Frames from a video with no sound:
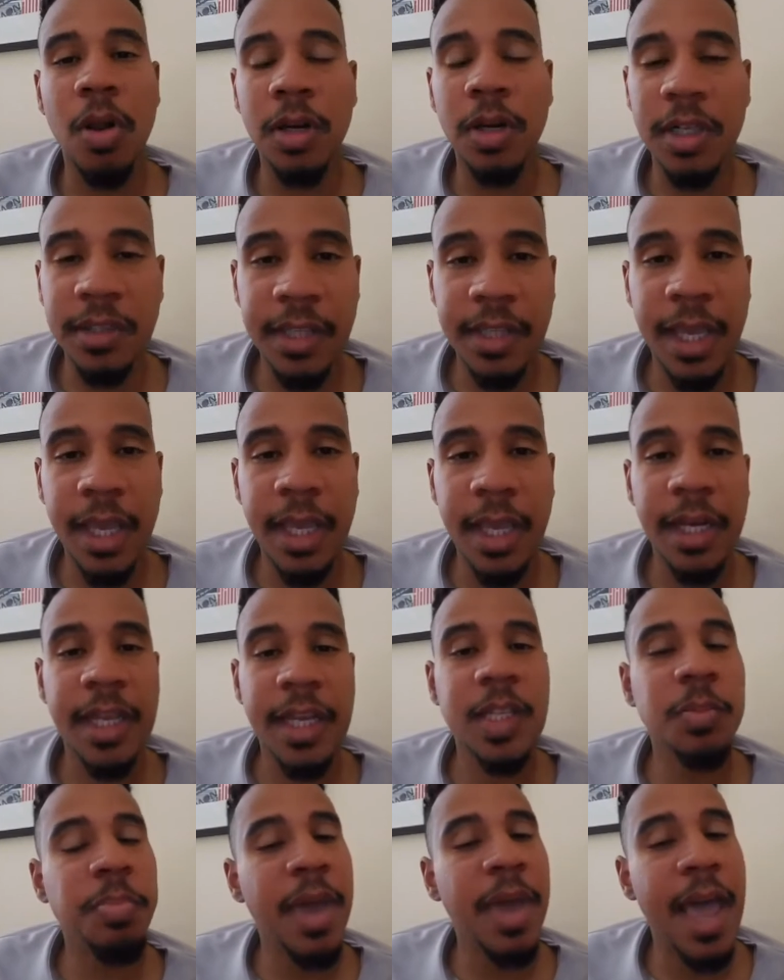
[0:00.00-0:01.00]
in his hand,
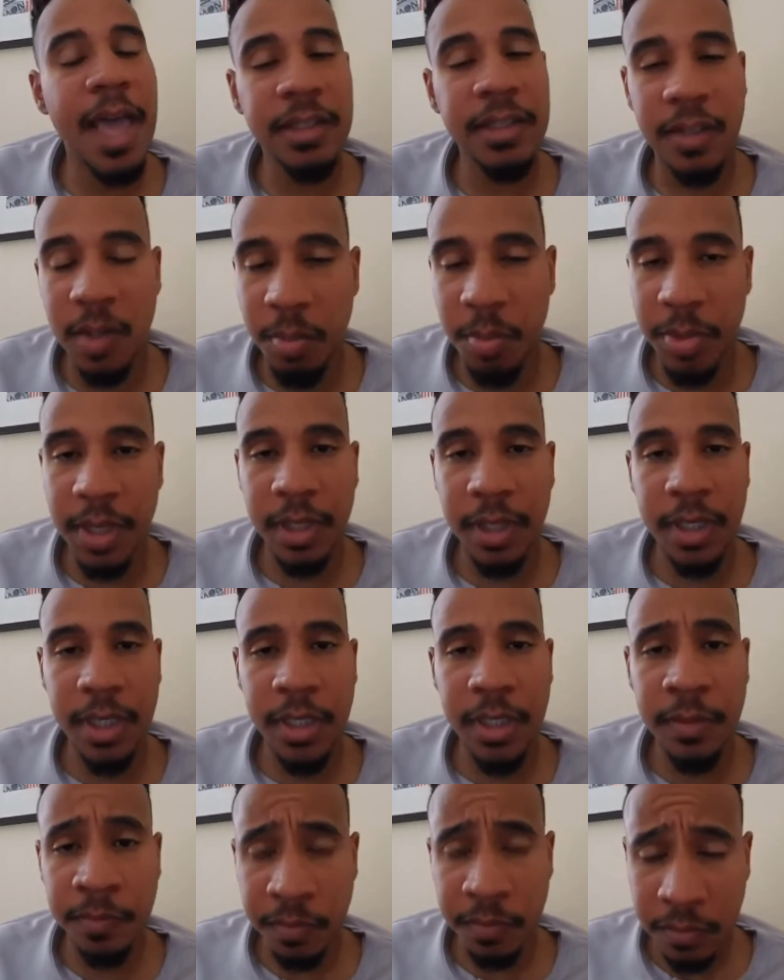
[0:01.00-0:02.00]
his passing
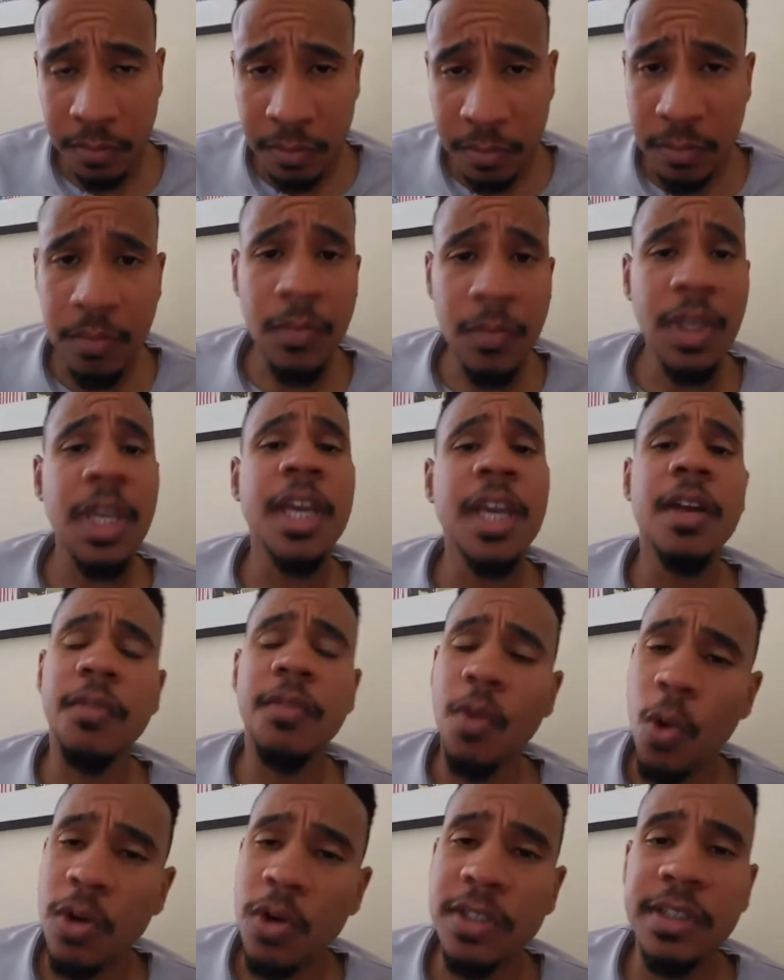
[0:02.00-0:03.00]
ability, and,
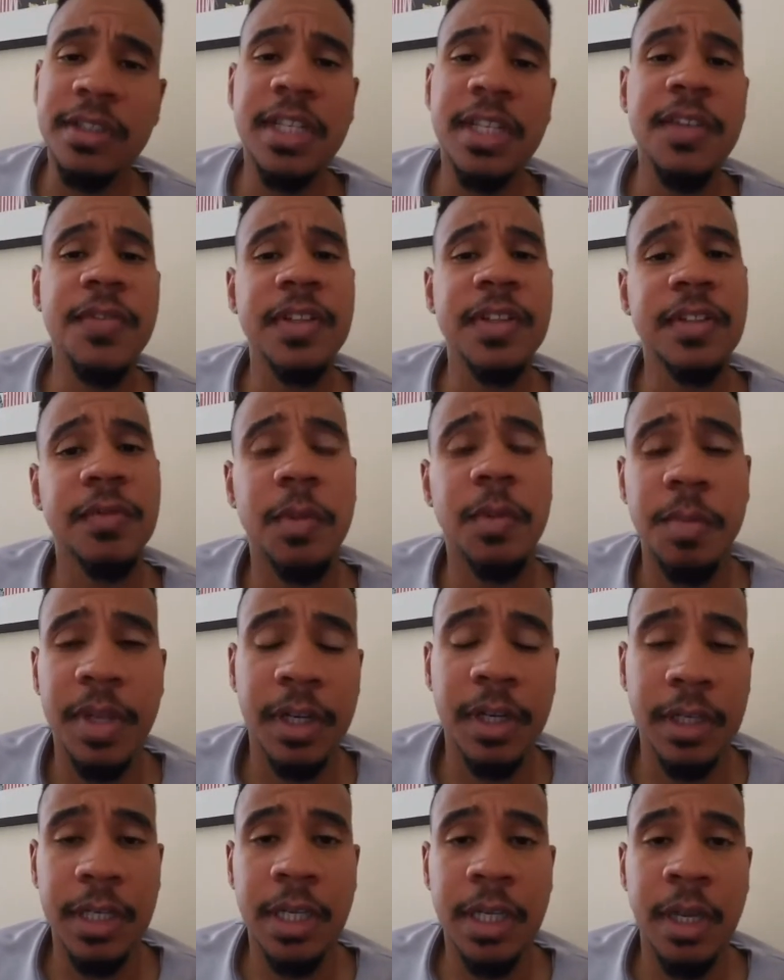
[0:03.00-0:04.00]
of course, his defensive
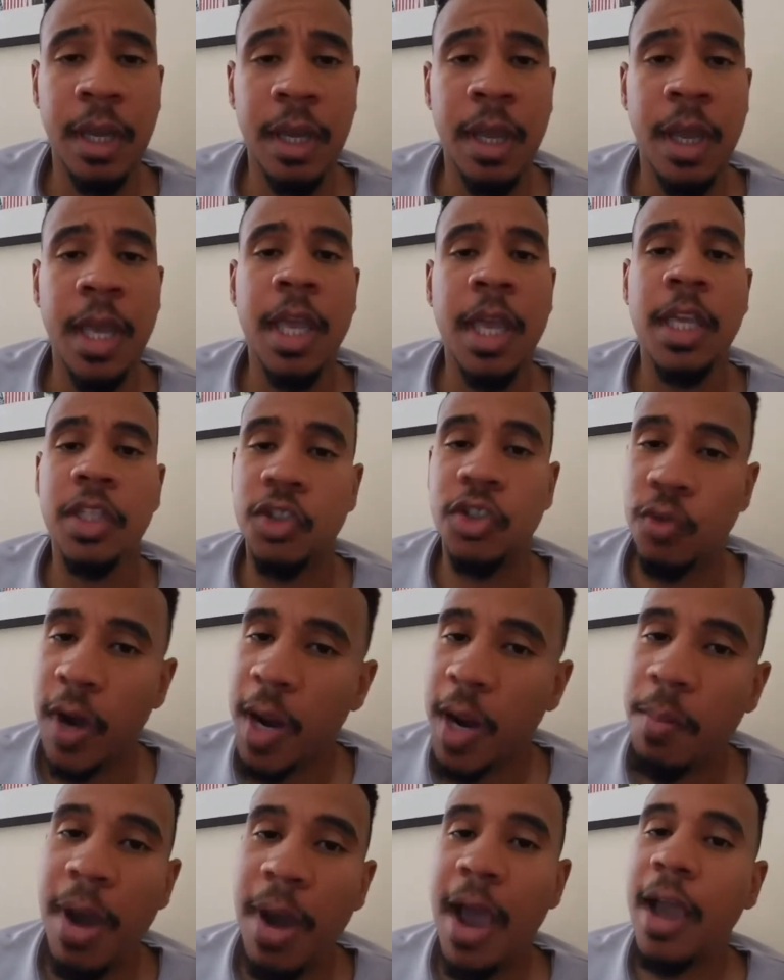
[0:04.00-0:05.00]
ability,
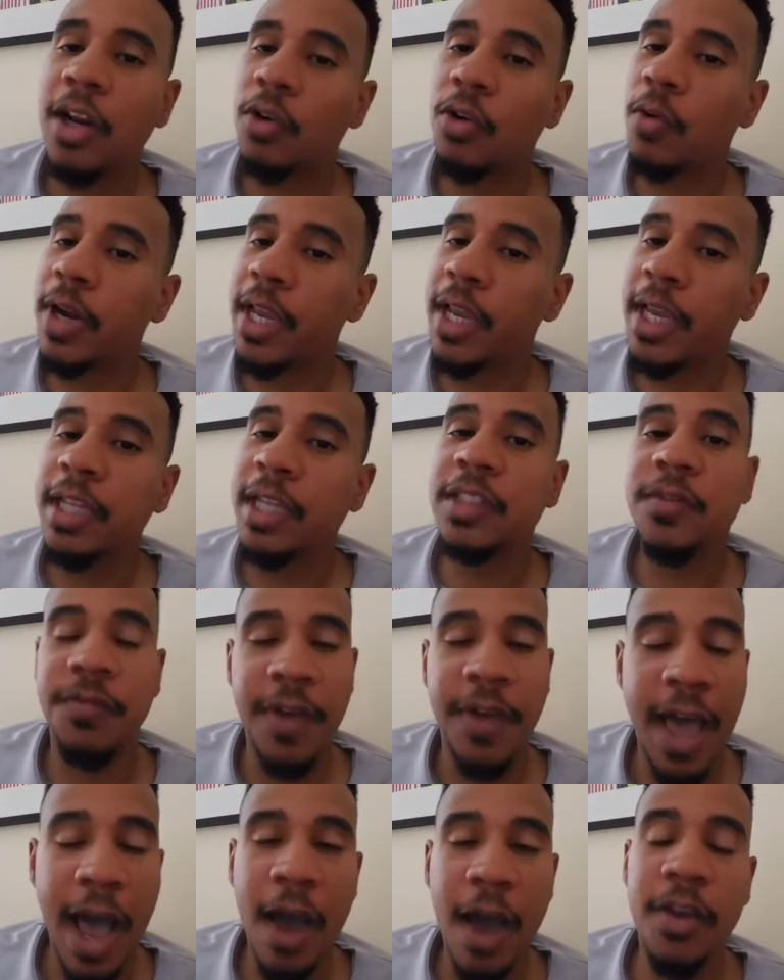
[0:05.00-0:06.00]
Draymond Green's
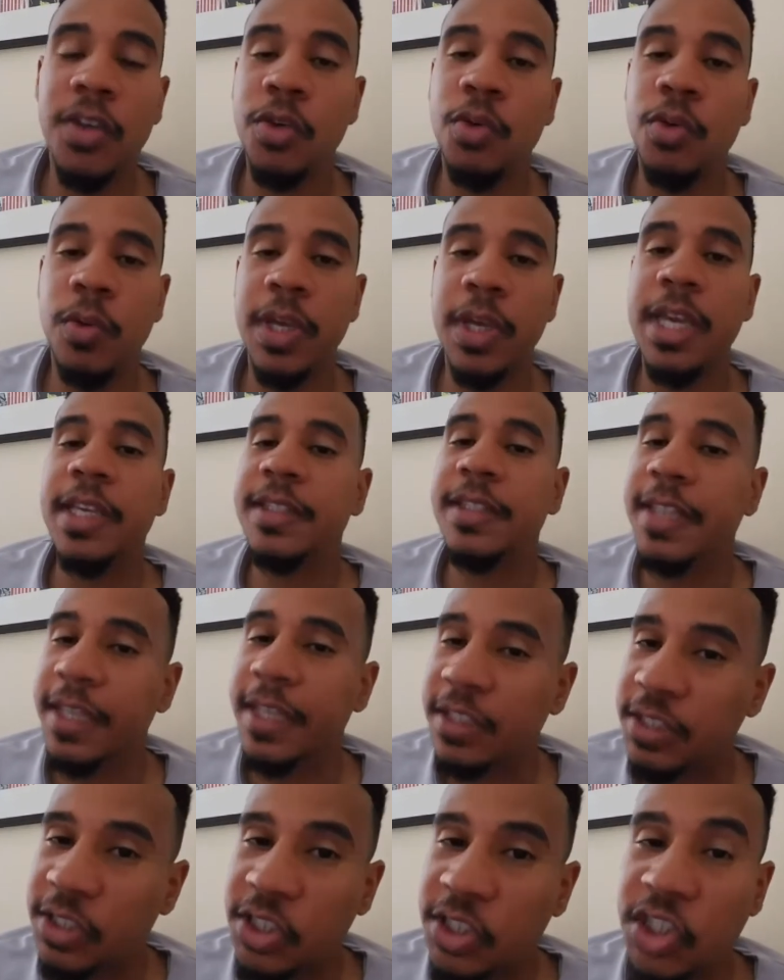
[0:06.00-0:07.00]
value is
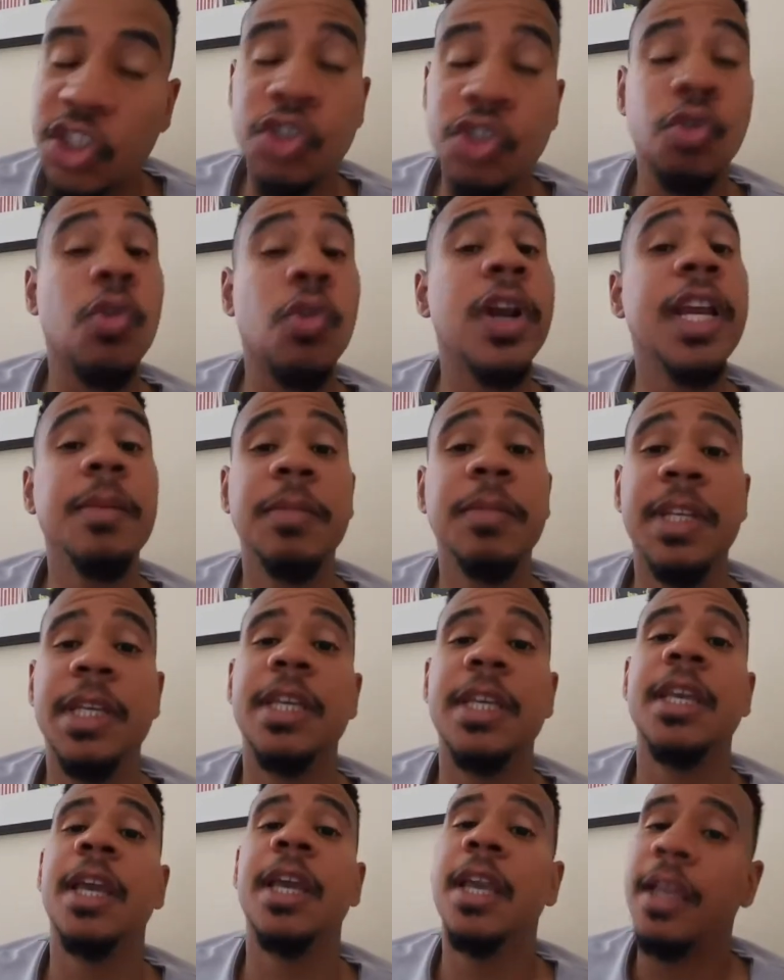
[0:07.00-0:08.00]

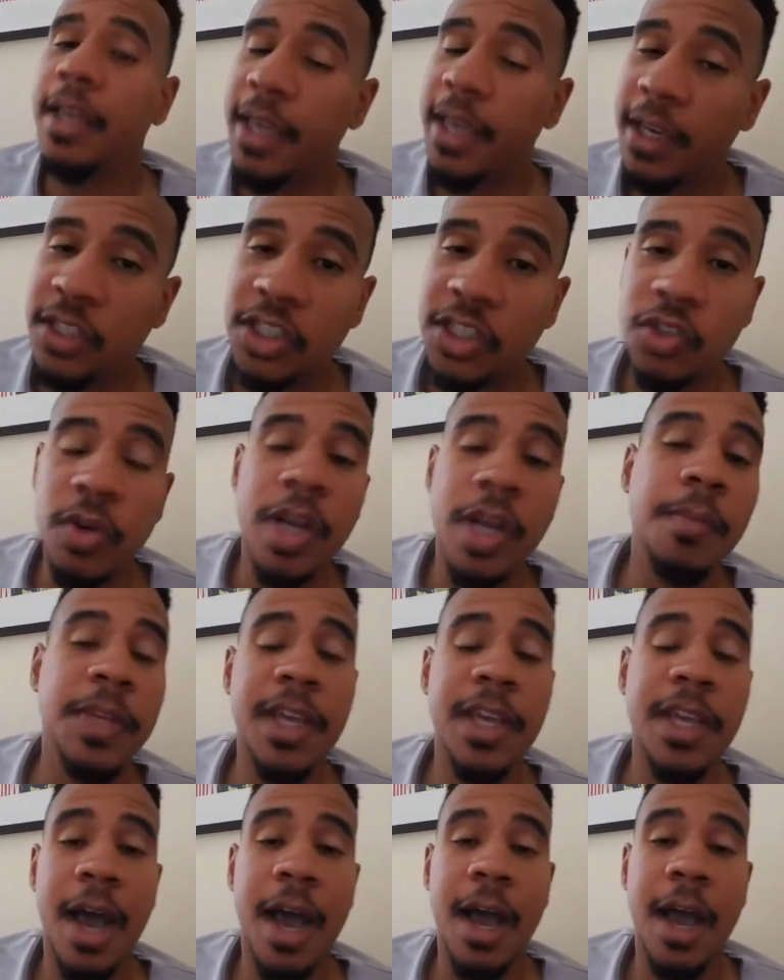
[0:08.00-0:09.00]
extremely,
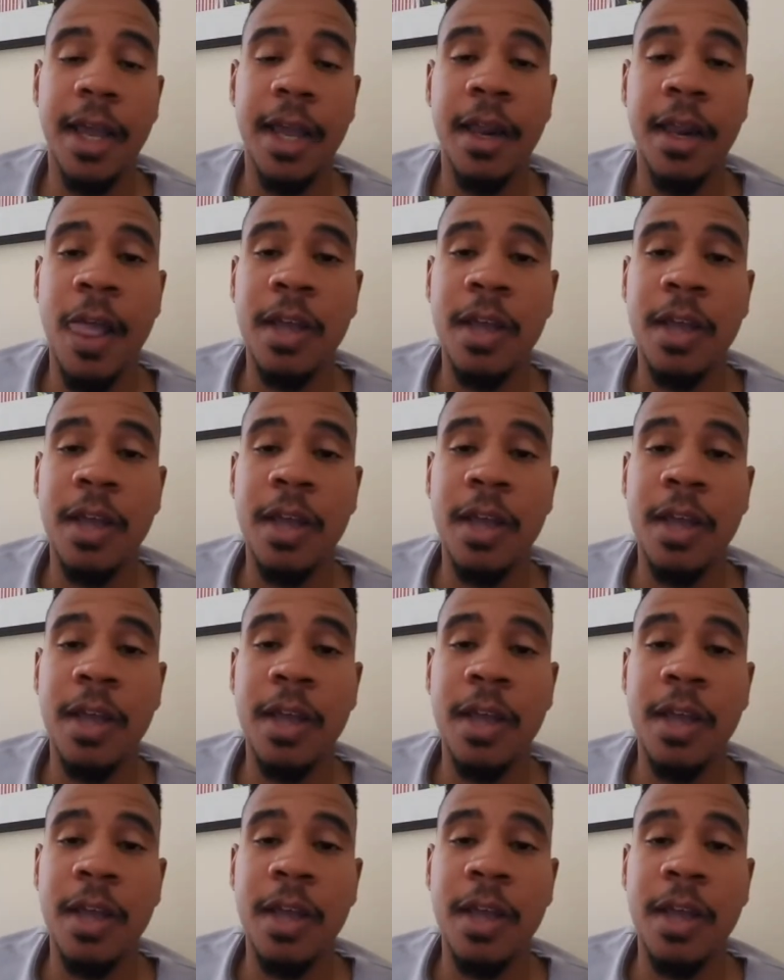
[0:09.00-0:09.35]
extremely high.